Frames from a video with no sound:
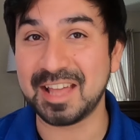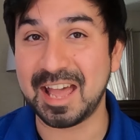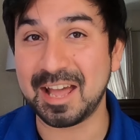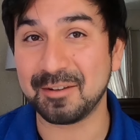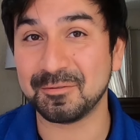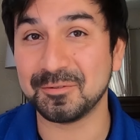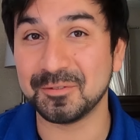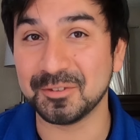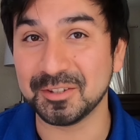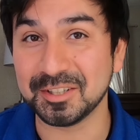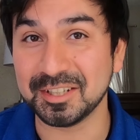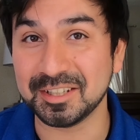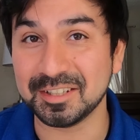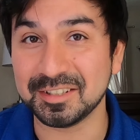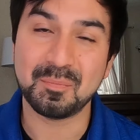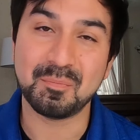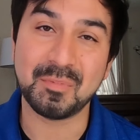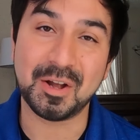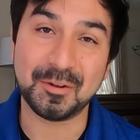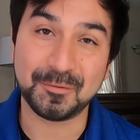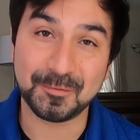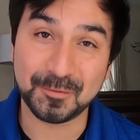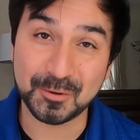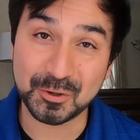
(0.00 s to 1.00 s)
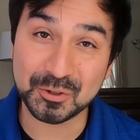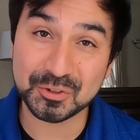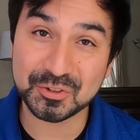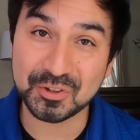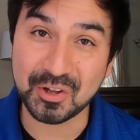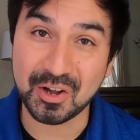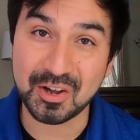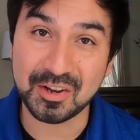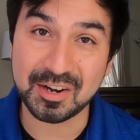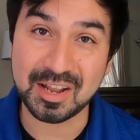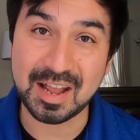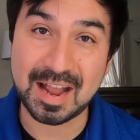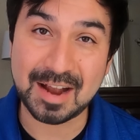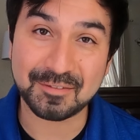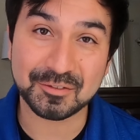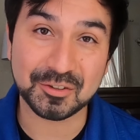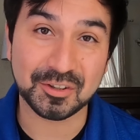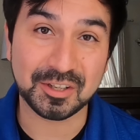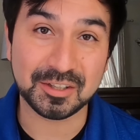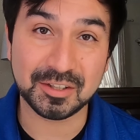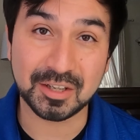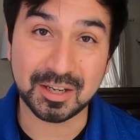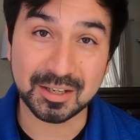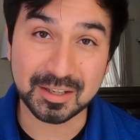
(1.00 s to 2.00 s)
that flea. My first thought after
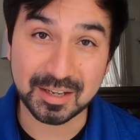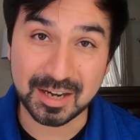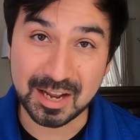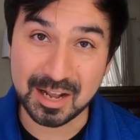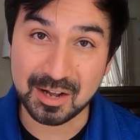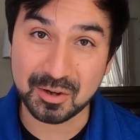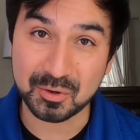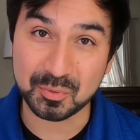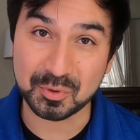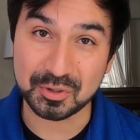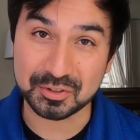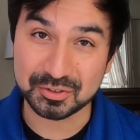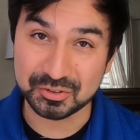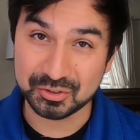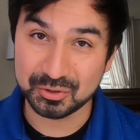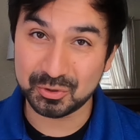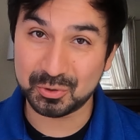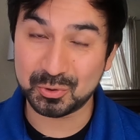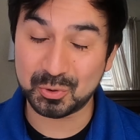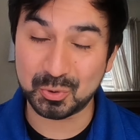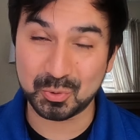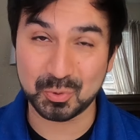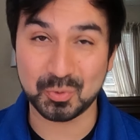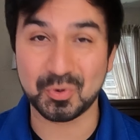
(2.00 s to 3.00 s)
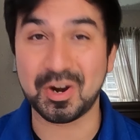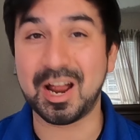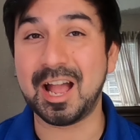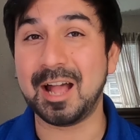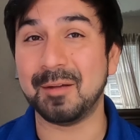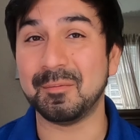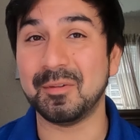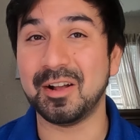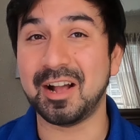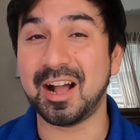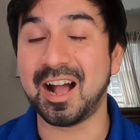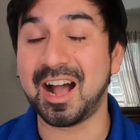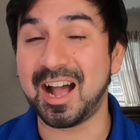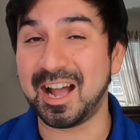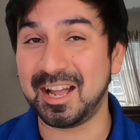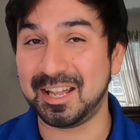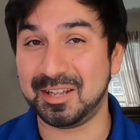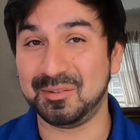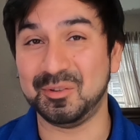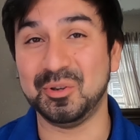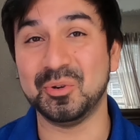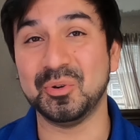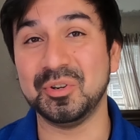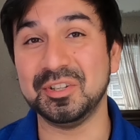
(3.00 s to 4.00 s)
they dug it out was, crap, I
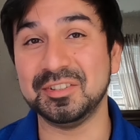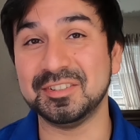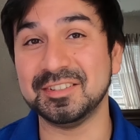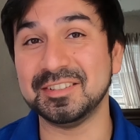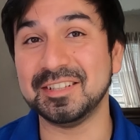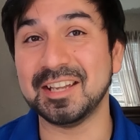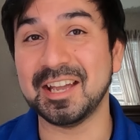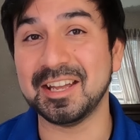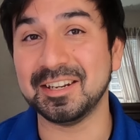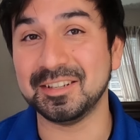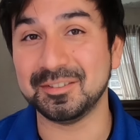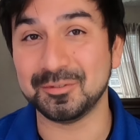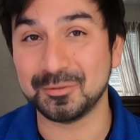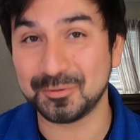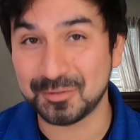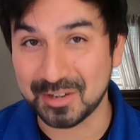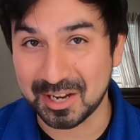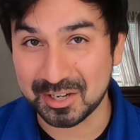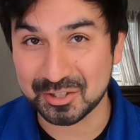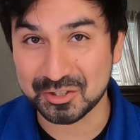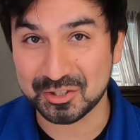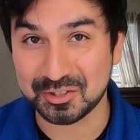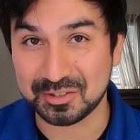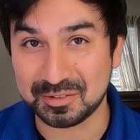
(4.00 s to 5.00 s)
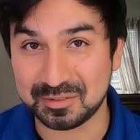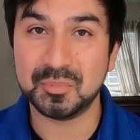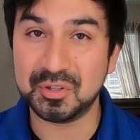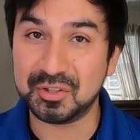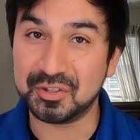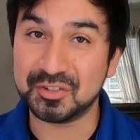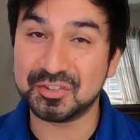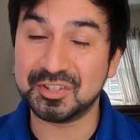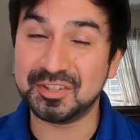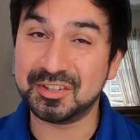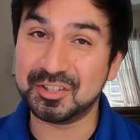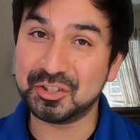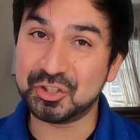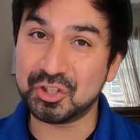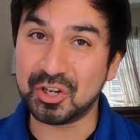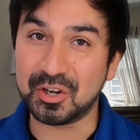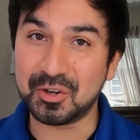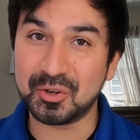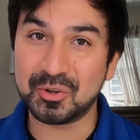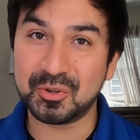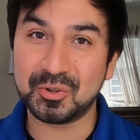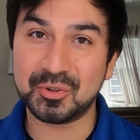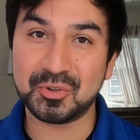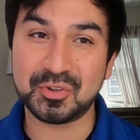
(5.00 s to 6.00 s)
am going to get an infection. Because in the
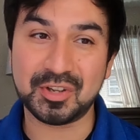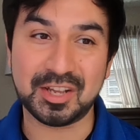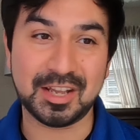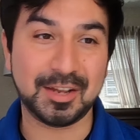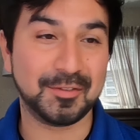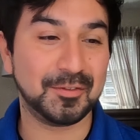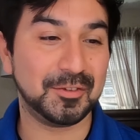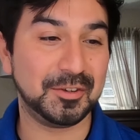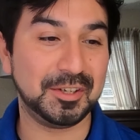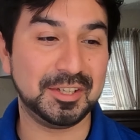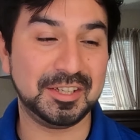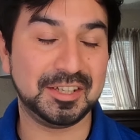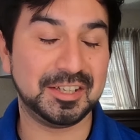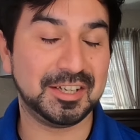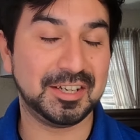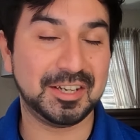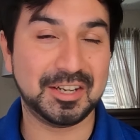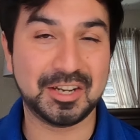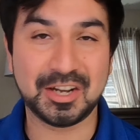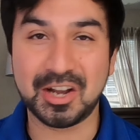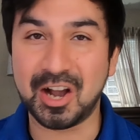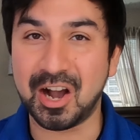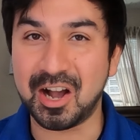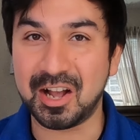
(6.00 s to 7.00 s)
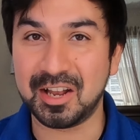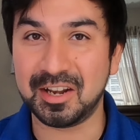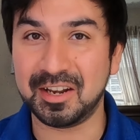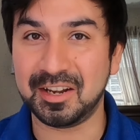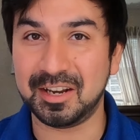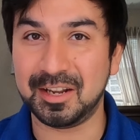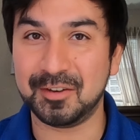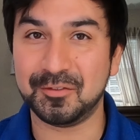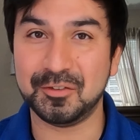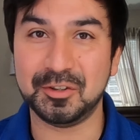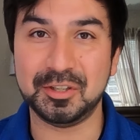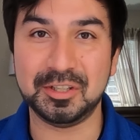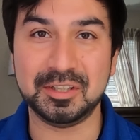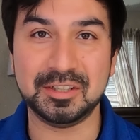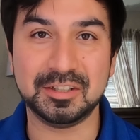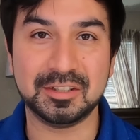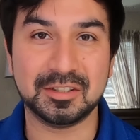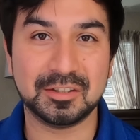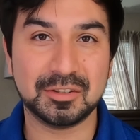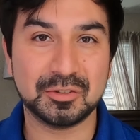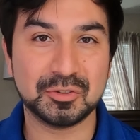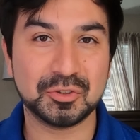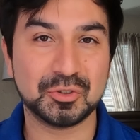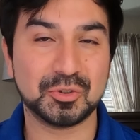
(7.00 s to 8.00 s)
jungle, every cut,
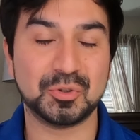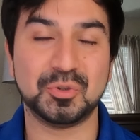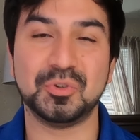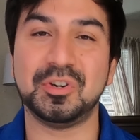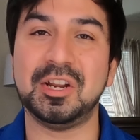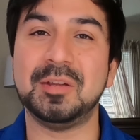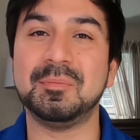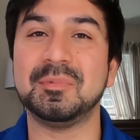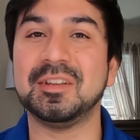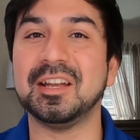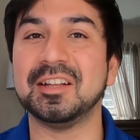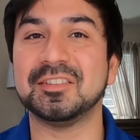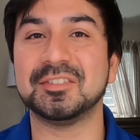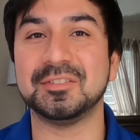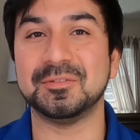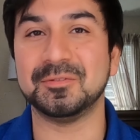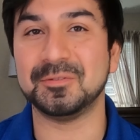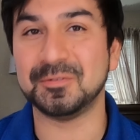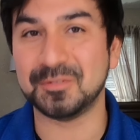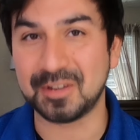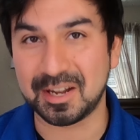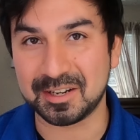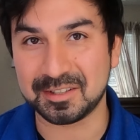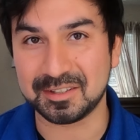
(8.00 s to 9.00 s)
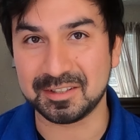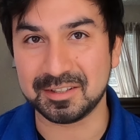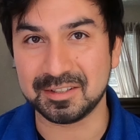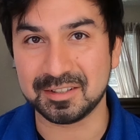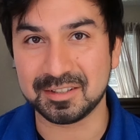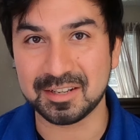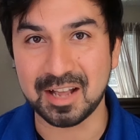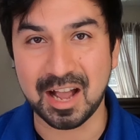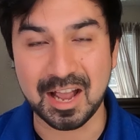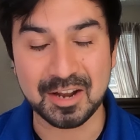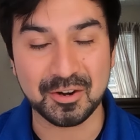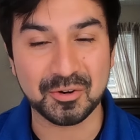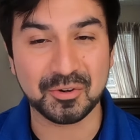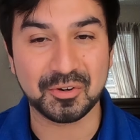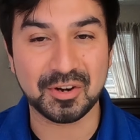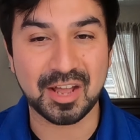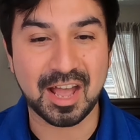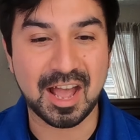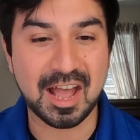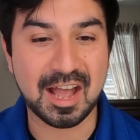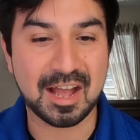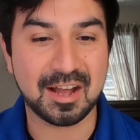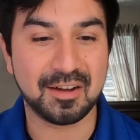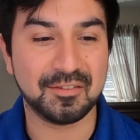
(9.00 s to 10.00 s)
every scrape gets infected. I don't
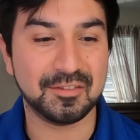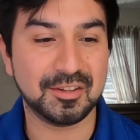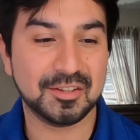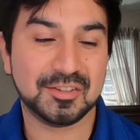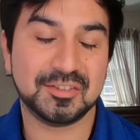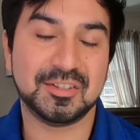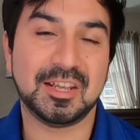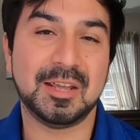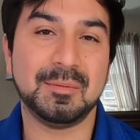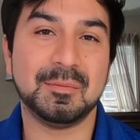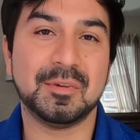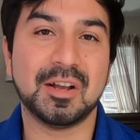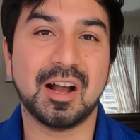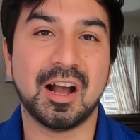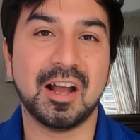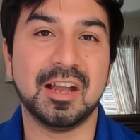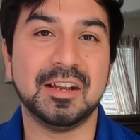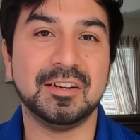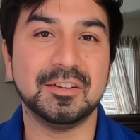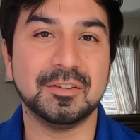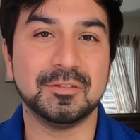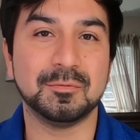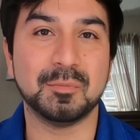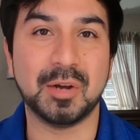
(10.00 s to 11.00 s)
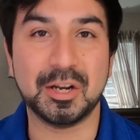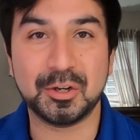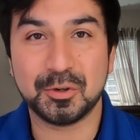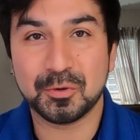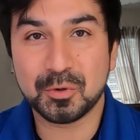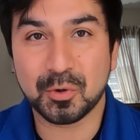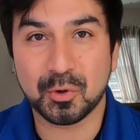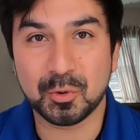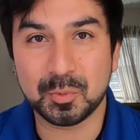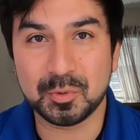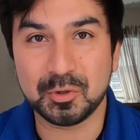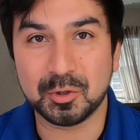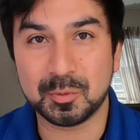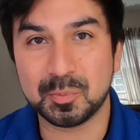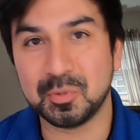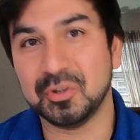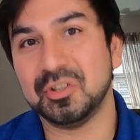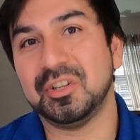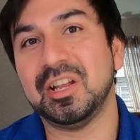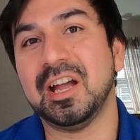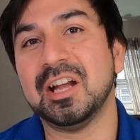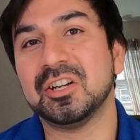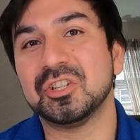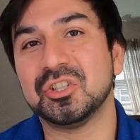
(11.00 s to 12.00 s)
have the same kind of microbial
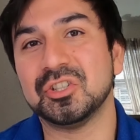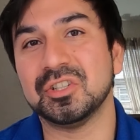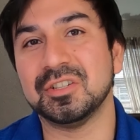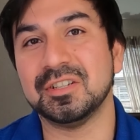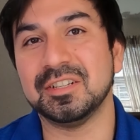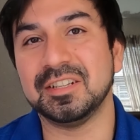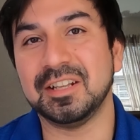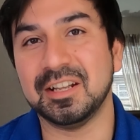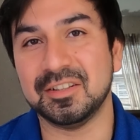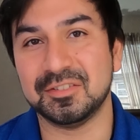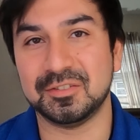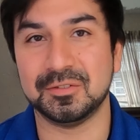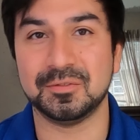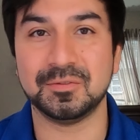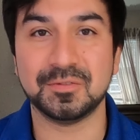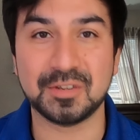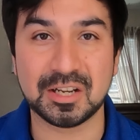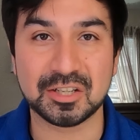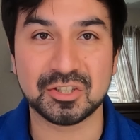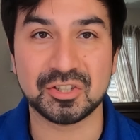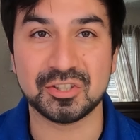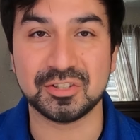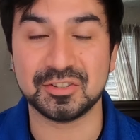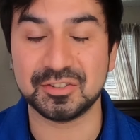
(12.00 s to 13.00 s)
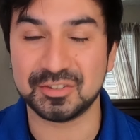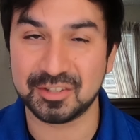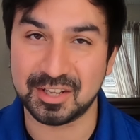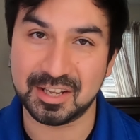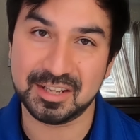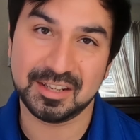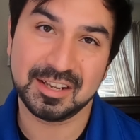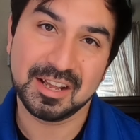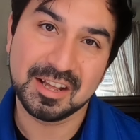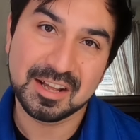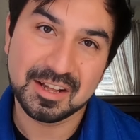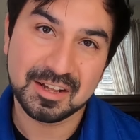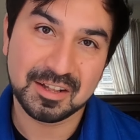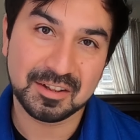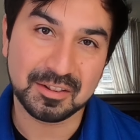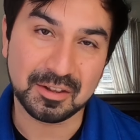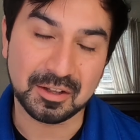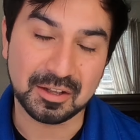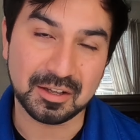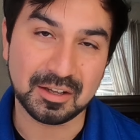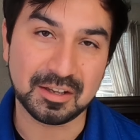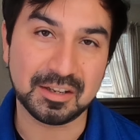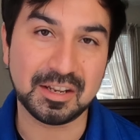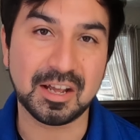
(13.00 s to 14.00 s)
protection against infections like
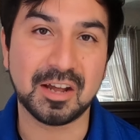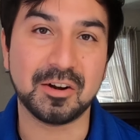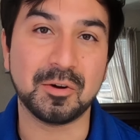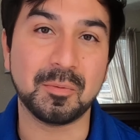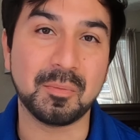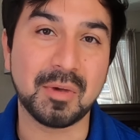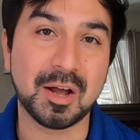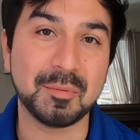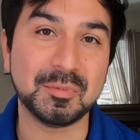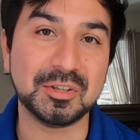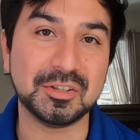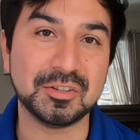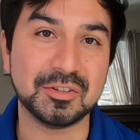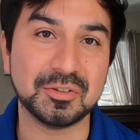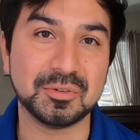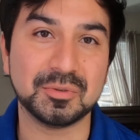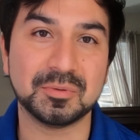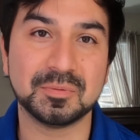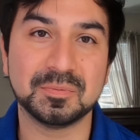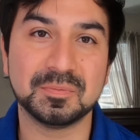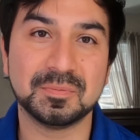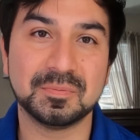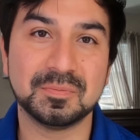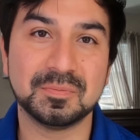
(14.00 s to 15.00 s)
the Yanomami do.